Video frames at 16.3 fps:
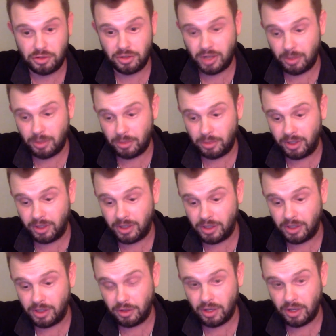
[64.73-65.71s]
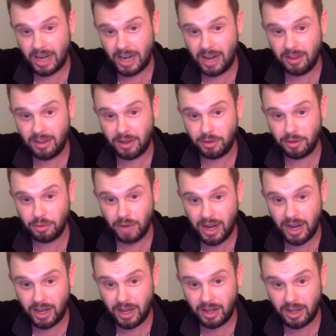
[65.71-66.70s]
I mean, a guy like
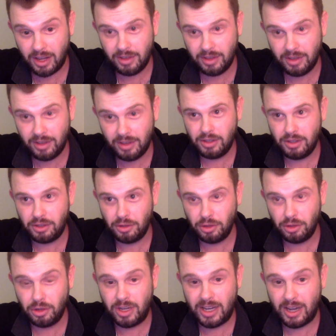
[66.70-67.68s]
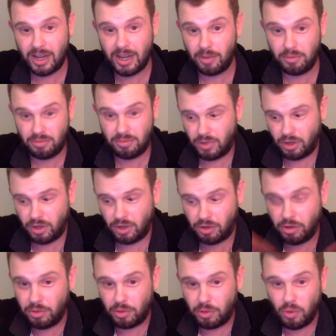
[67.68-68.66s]
Redick, you're looking at, you know, you
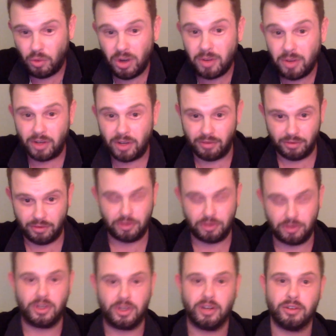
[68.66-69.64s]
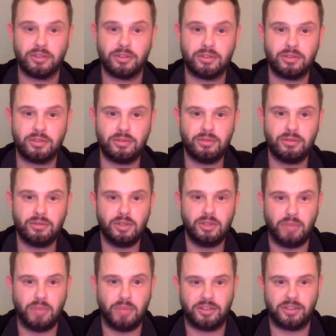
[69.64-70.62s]
only want him here for 2 years,
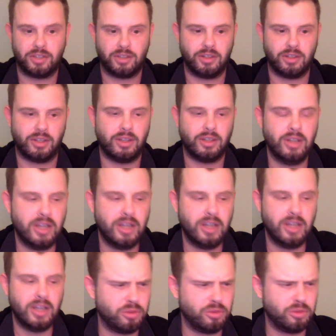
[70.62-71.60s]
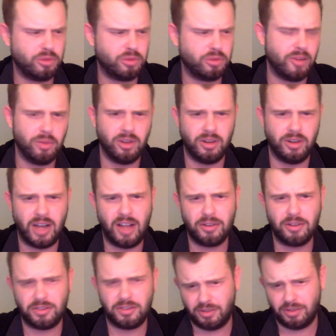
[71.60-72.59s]
basically. Now, $25 million
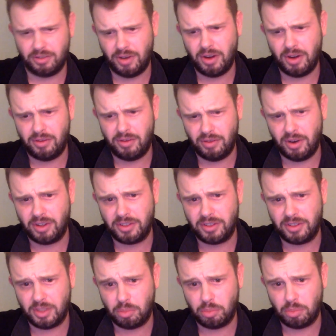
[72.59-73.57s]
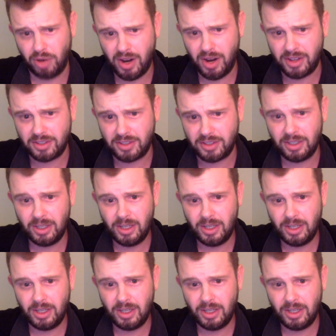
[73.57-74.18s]
is a very, very steep price.